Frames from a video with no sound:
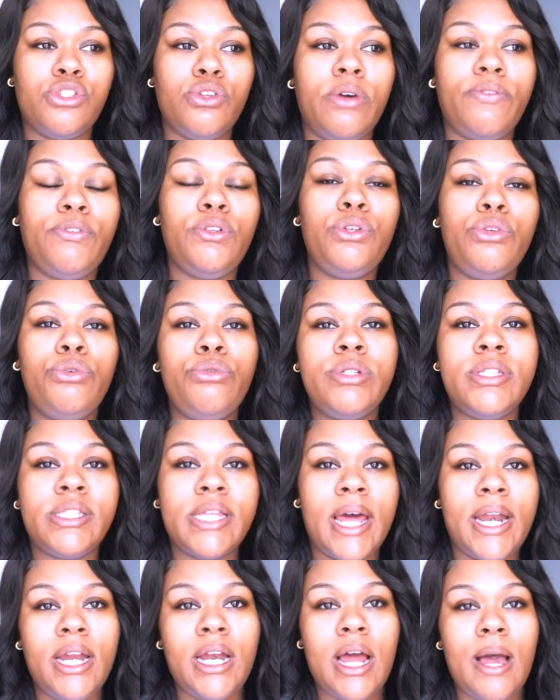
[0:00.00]
So if you
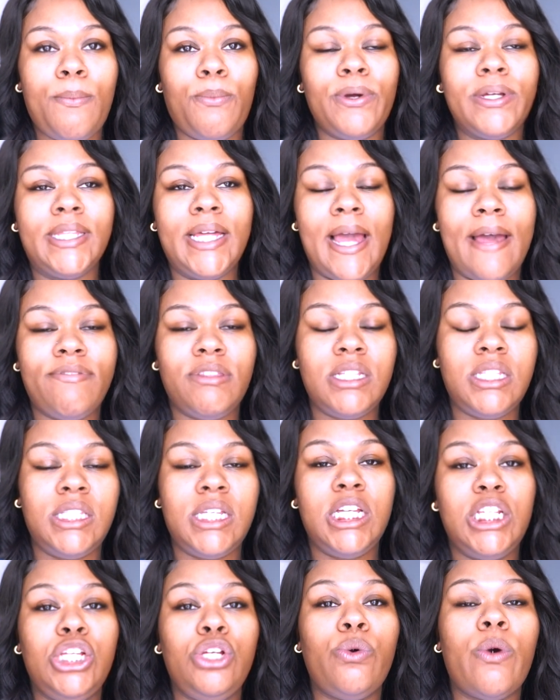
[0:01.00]
set it up where they have to
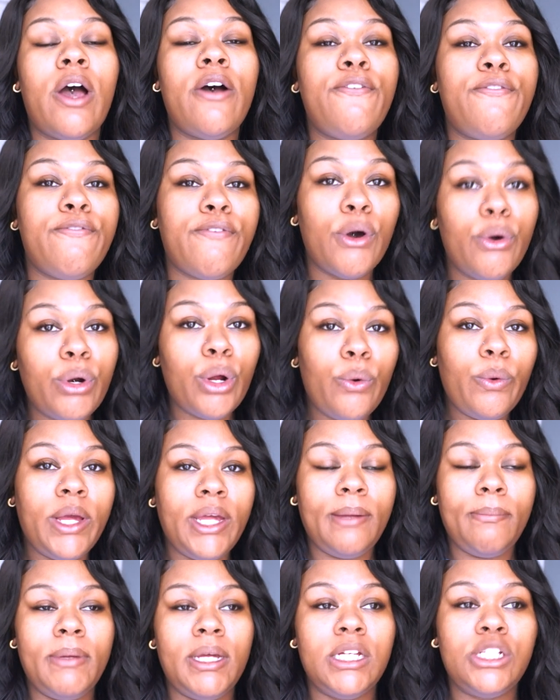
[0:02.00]
send you a photo
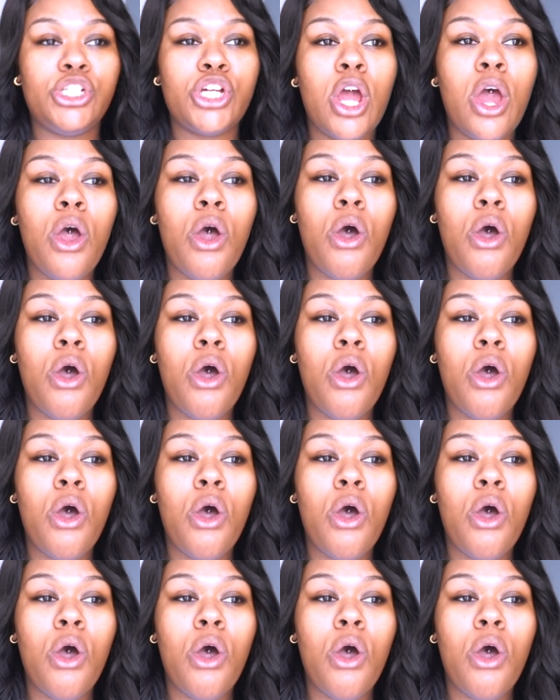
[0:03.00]
image